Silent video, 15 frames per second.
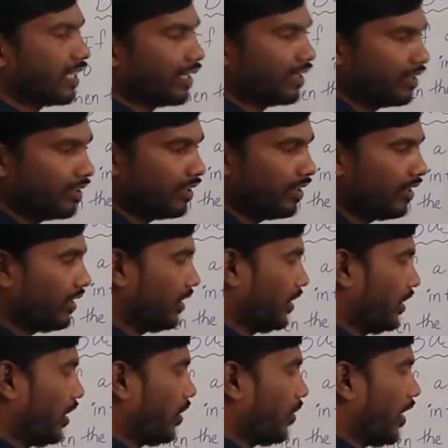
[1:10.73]
Now I am
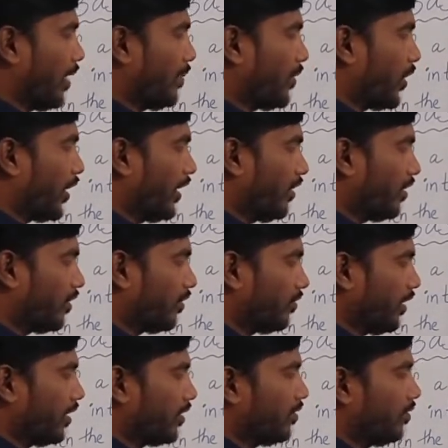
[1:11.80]
drawing one
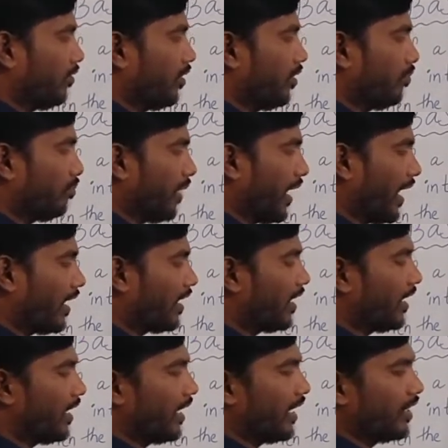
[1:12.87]
parallel line
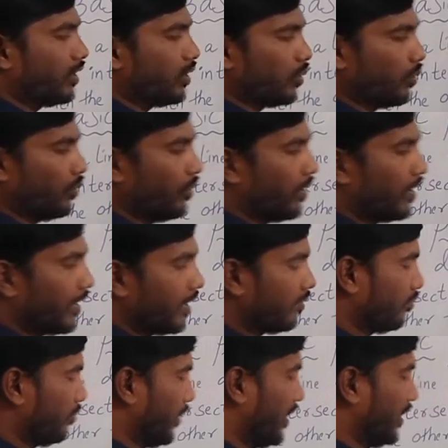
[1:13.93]
to BC.
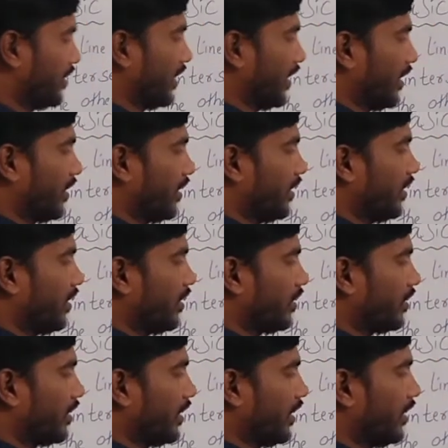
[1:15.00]
That is,
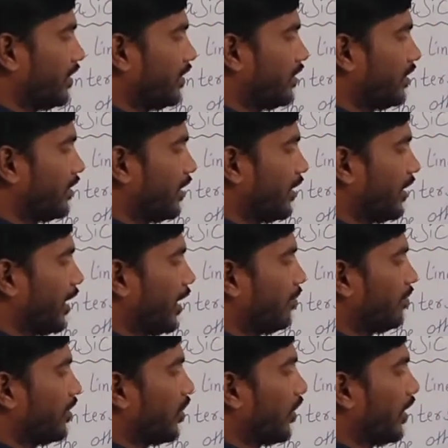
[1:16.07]
I am drawing
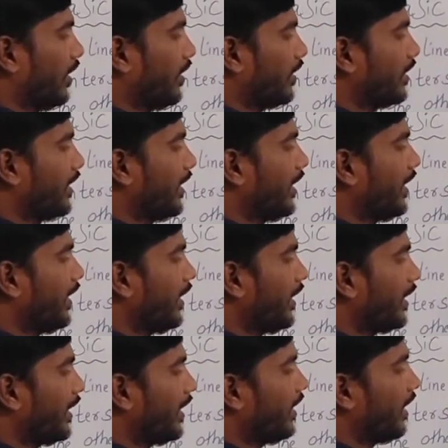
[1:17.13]
DE
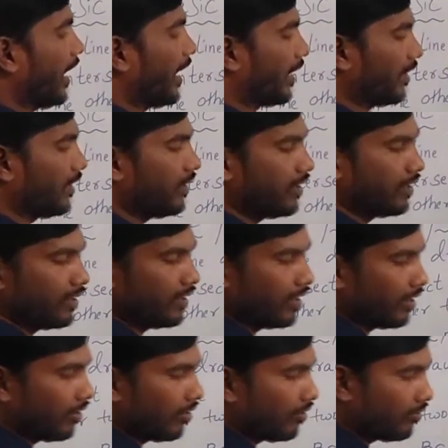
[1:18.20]
line
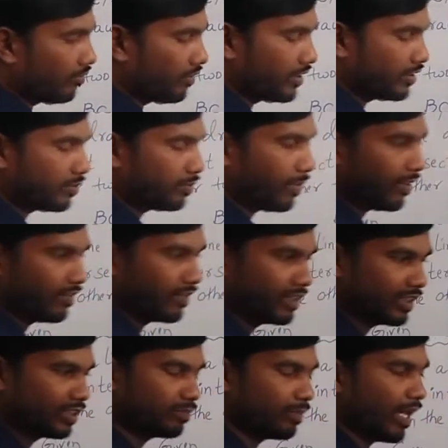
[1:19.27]
which is
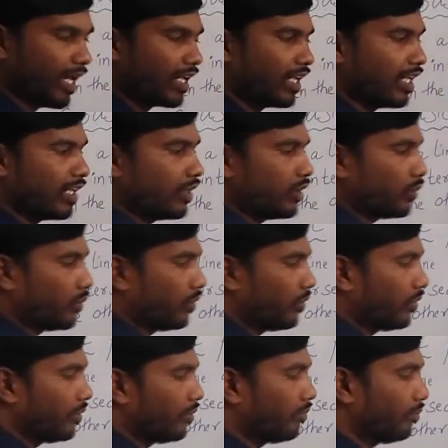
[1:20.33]
parallel to
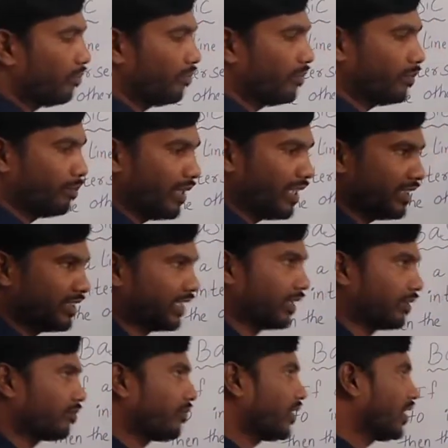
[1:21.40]
BC.
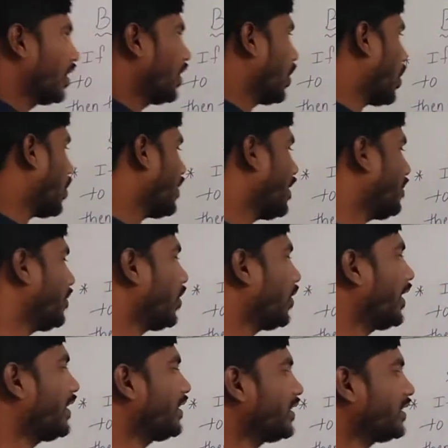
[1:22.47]
How I am drawing this DE
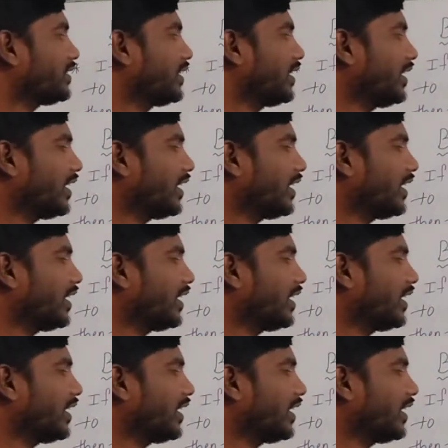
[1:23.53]
line?